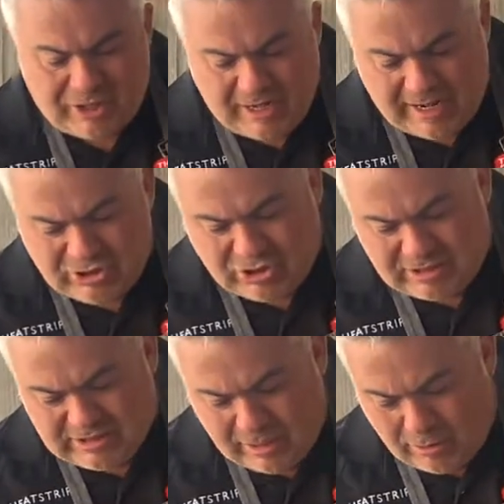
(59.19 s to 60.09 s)
And as you can
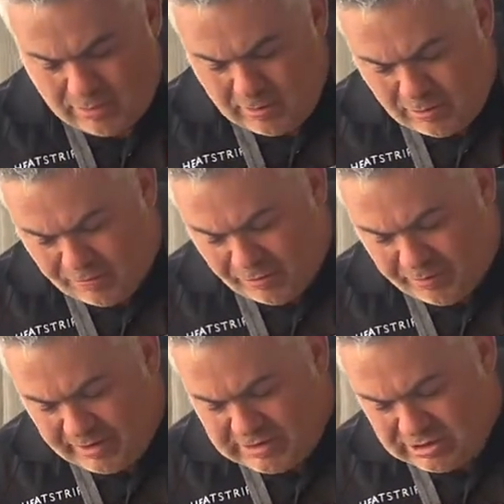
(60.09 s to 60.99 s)
tell from the
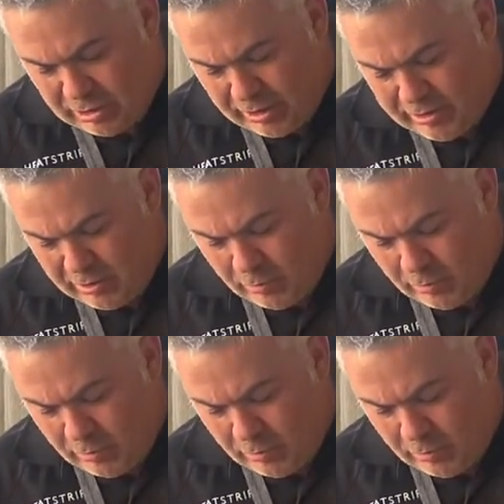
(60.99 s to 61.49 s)
inside when